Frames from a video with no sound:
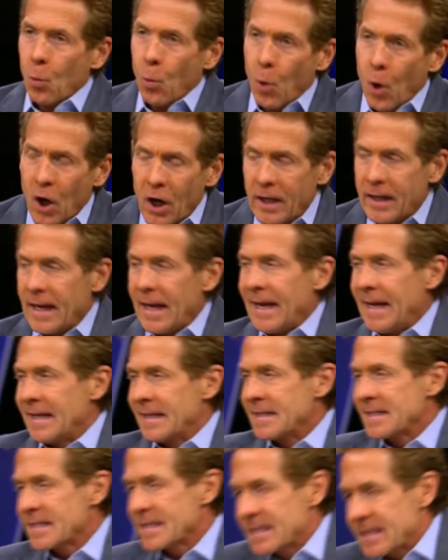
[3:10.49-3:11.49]
One
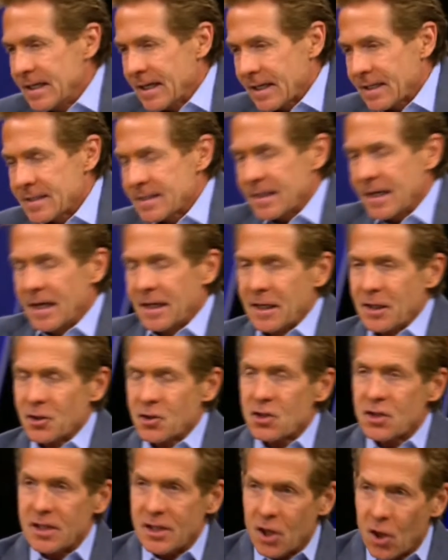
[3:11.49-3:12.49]
and six
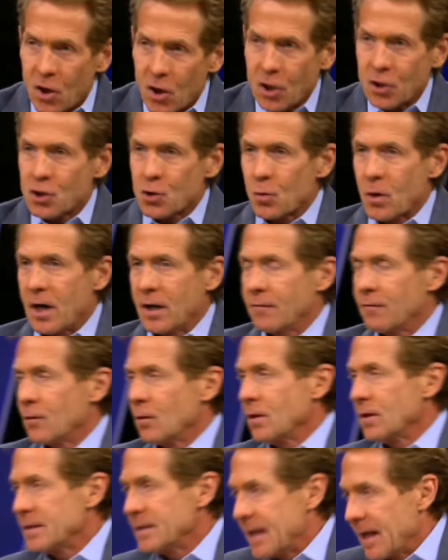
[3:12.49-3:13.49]
against the arch
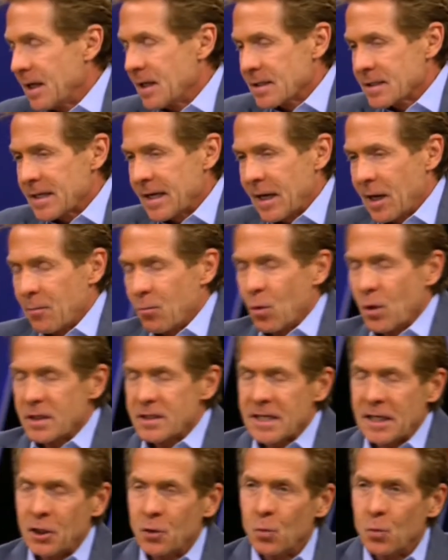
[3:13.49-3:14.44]
rival Dallas Cowboys.